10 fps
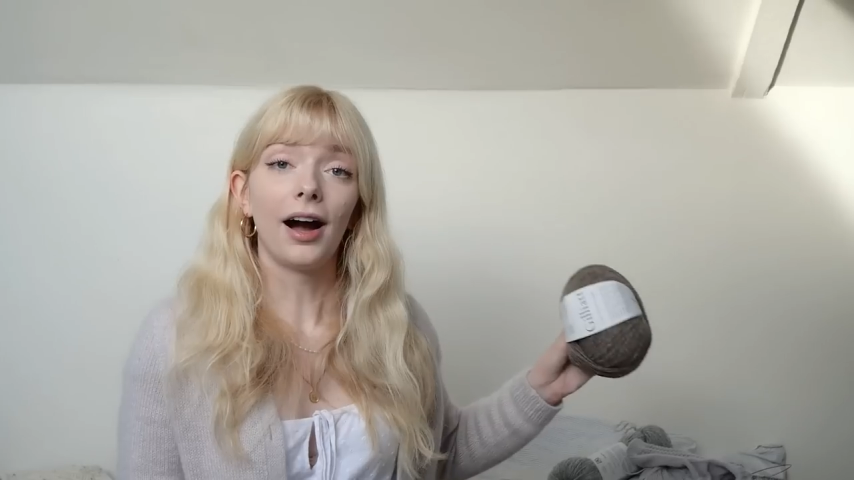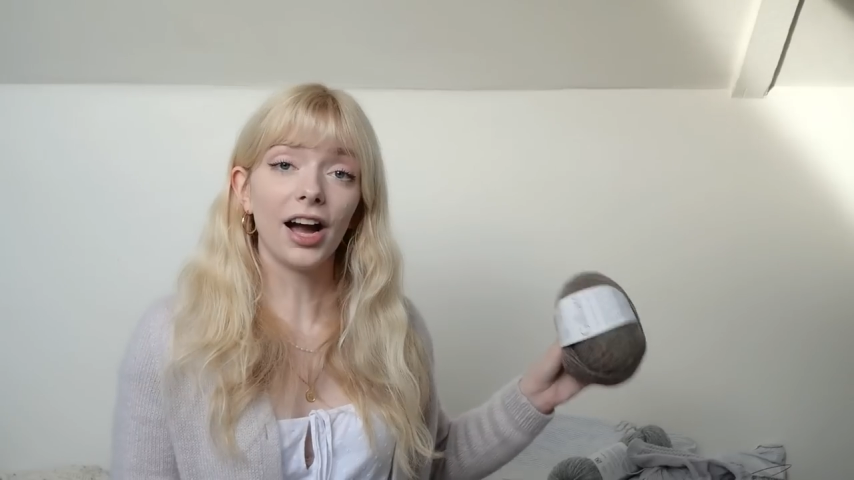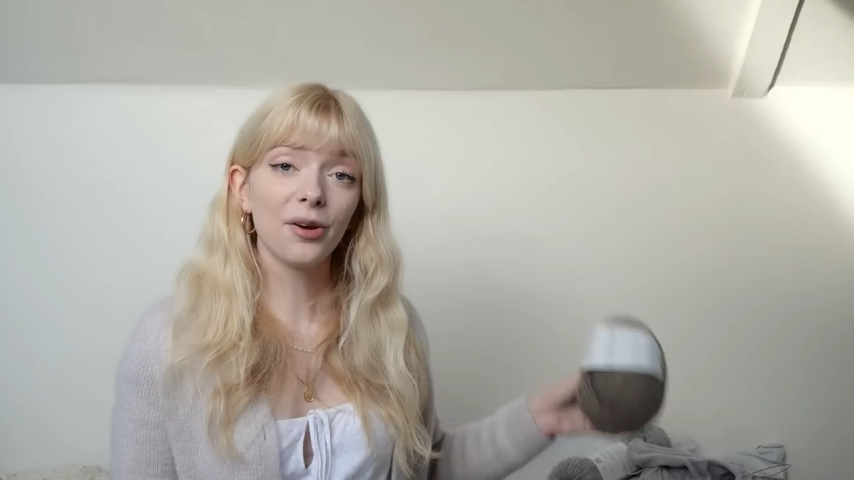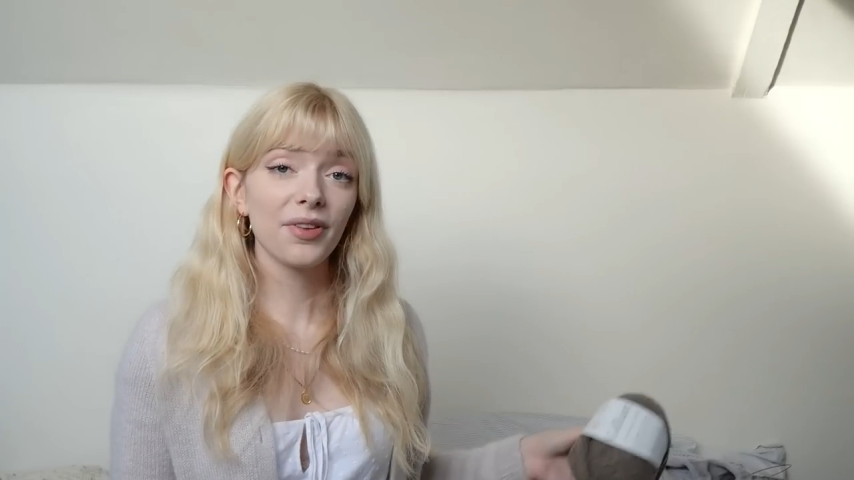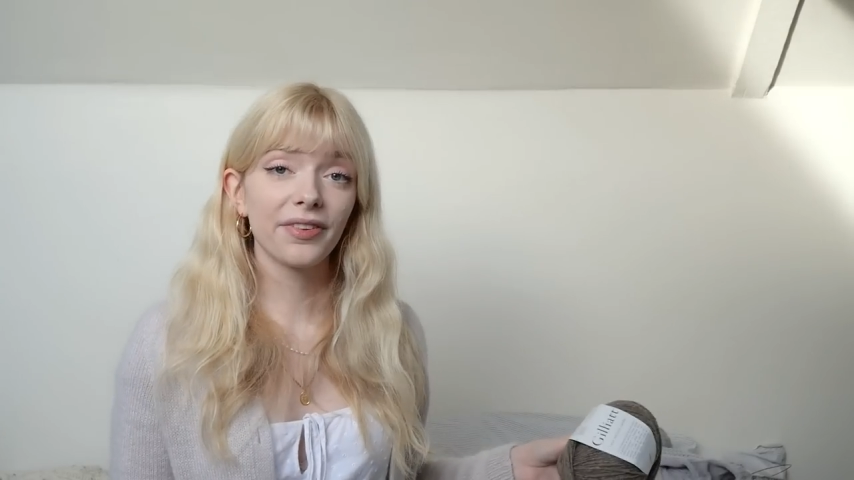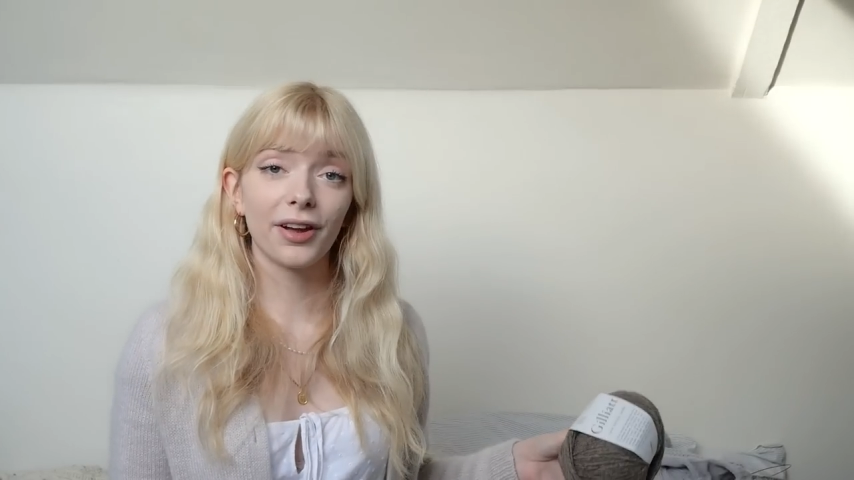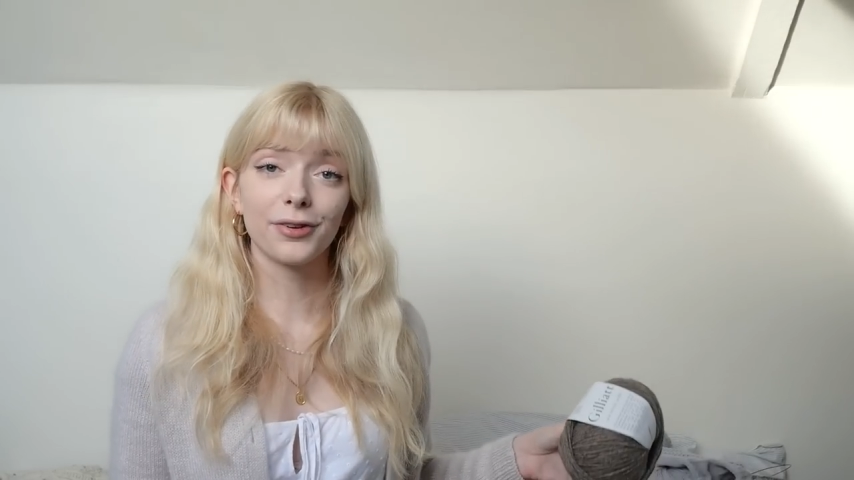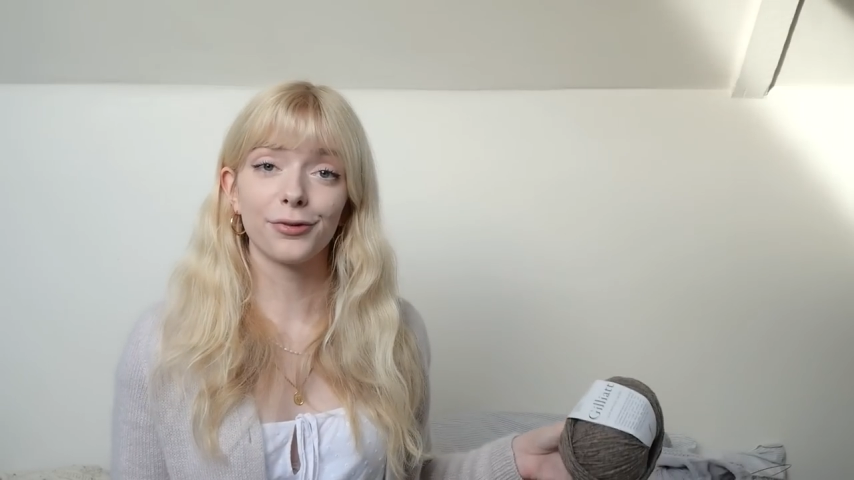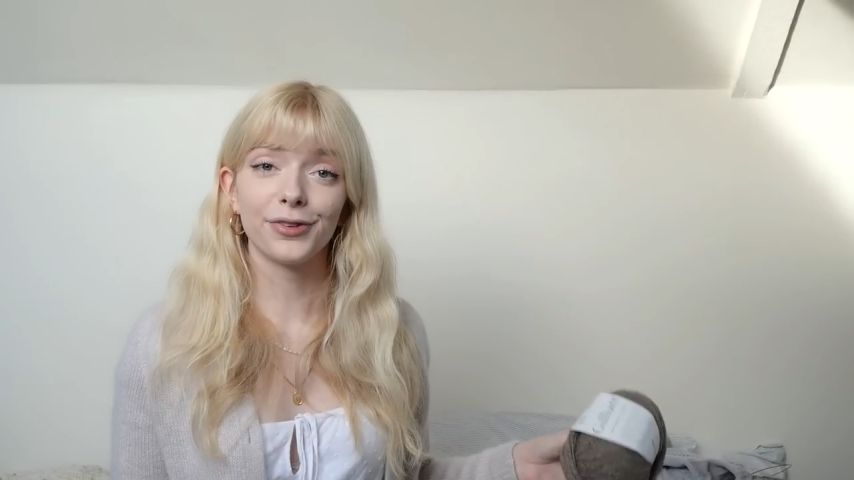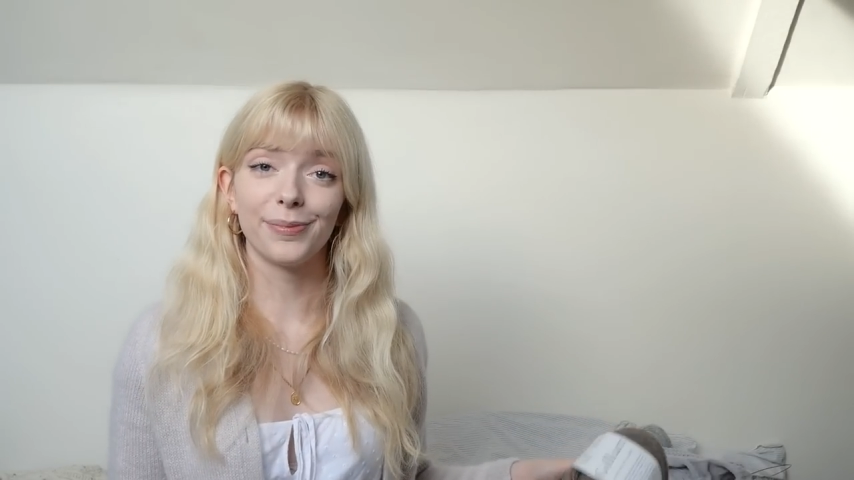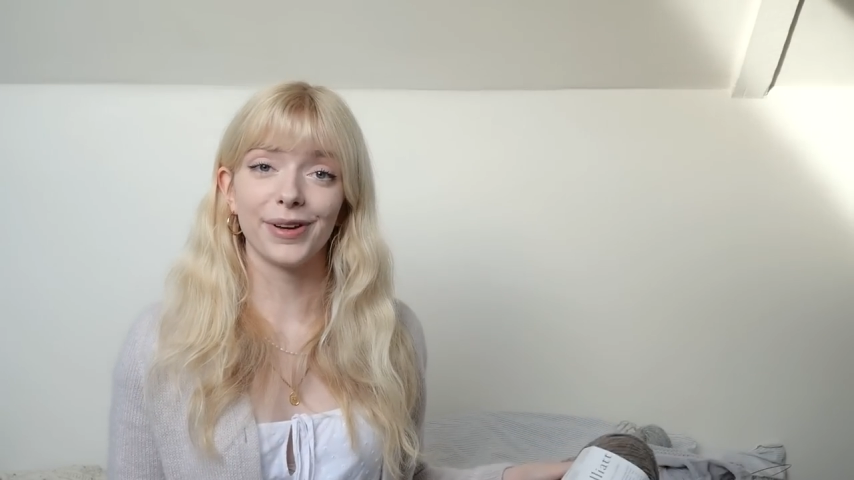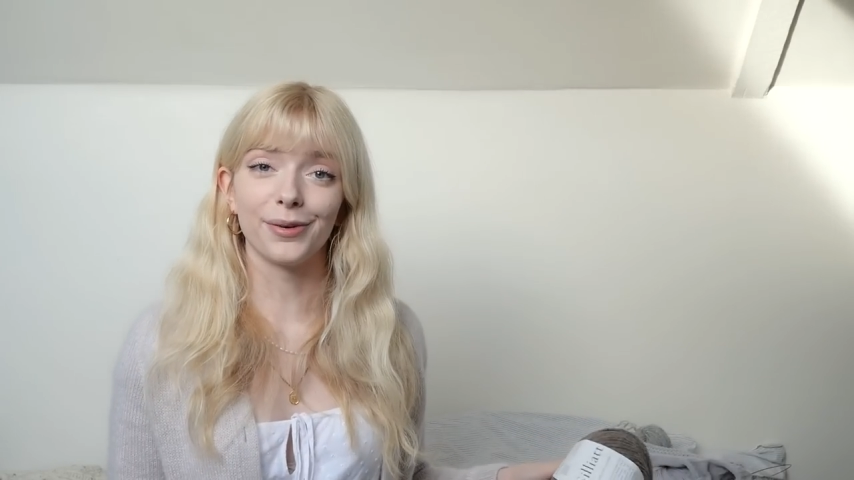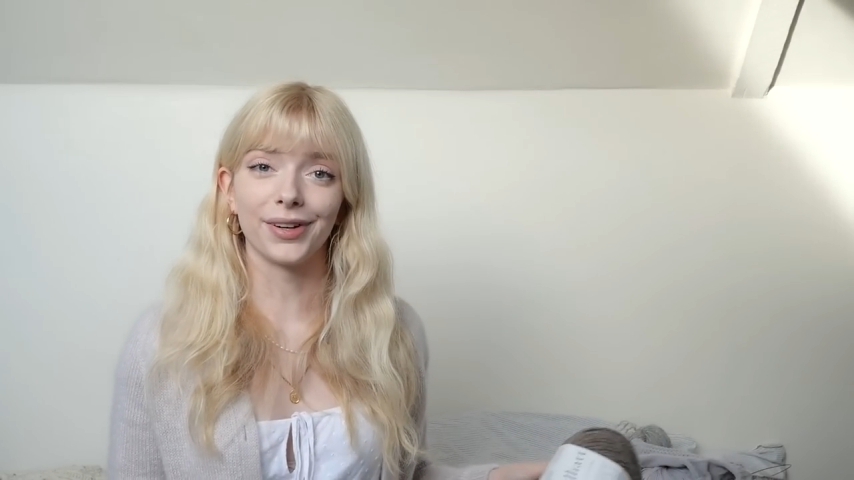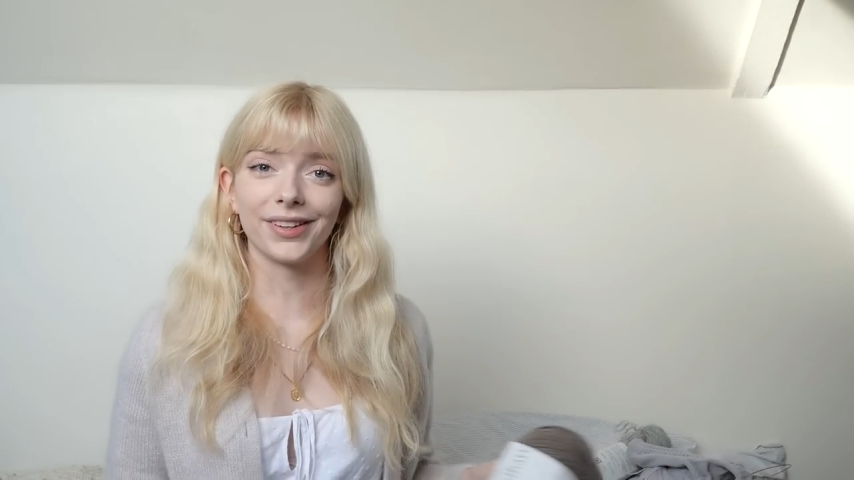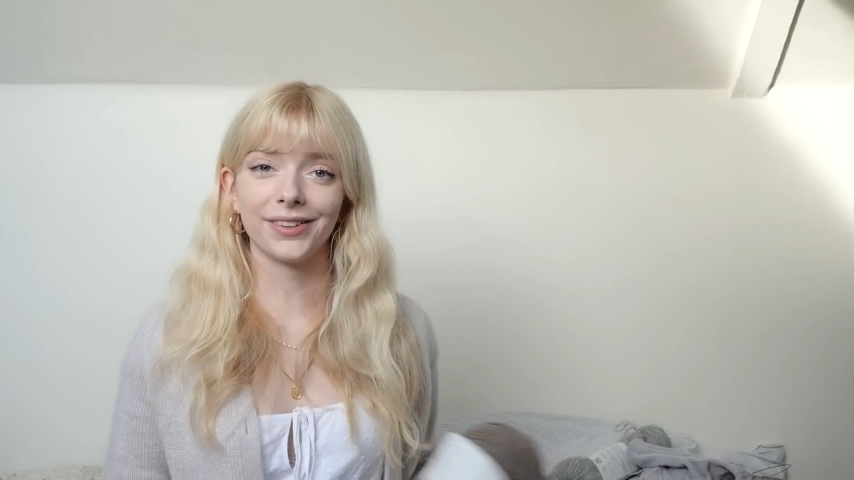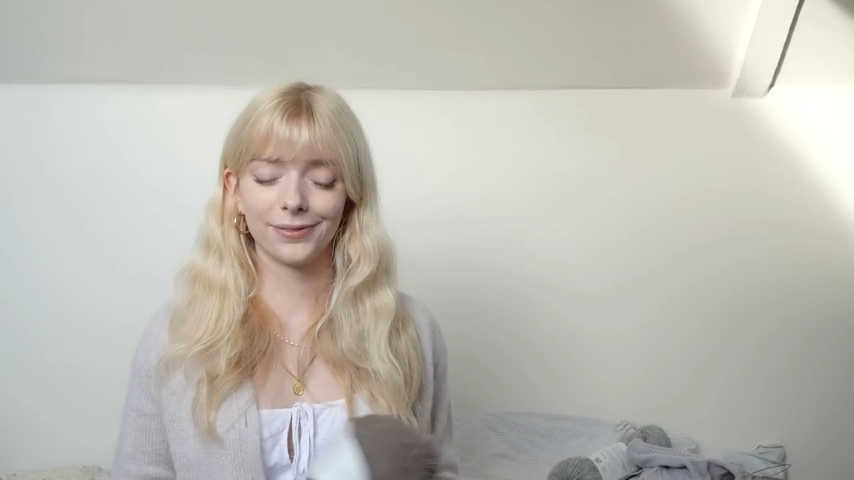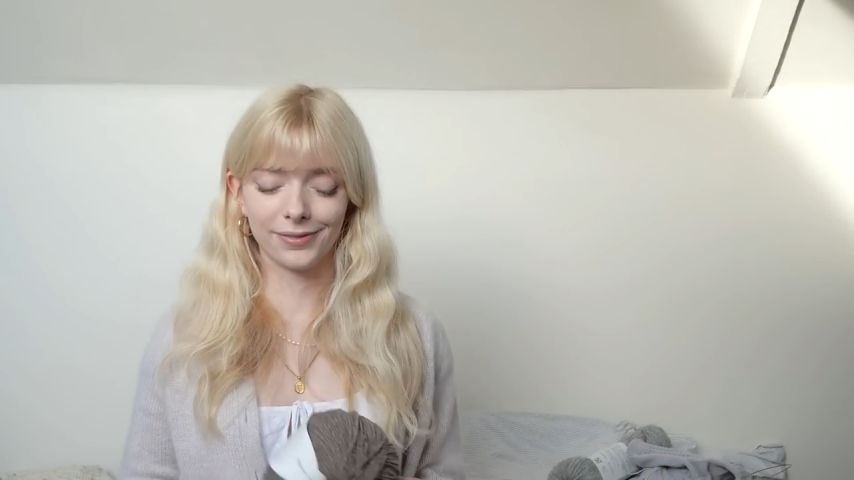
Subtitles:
I will start off with the big one.